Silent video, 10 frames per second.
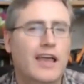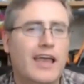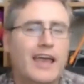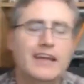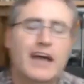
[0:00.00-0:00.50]

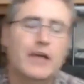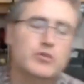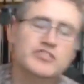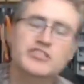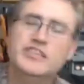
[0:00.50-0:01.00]
And I
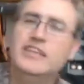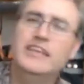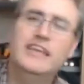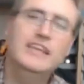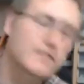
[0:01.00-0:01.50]
was seeing
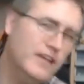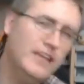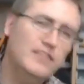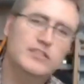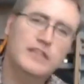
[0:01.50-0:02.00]

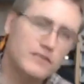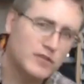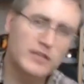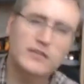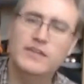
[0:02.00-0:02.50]
innovation after
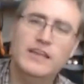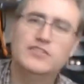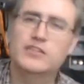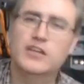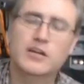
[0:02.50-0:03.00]

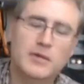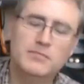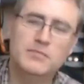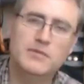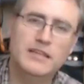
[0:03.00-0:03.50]
innovation come up
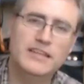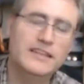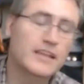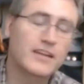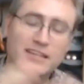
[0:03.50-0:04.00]
in
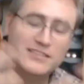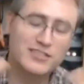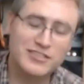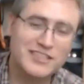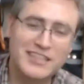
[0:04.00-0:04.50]

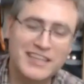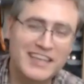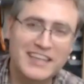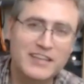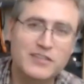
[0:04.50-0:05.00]

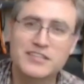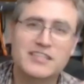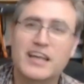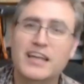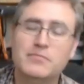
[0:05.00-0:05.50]
their
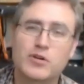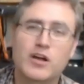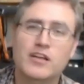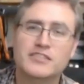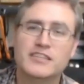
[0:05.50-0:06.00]
design
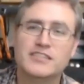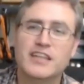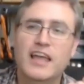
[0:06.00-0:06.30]
process.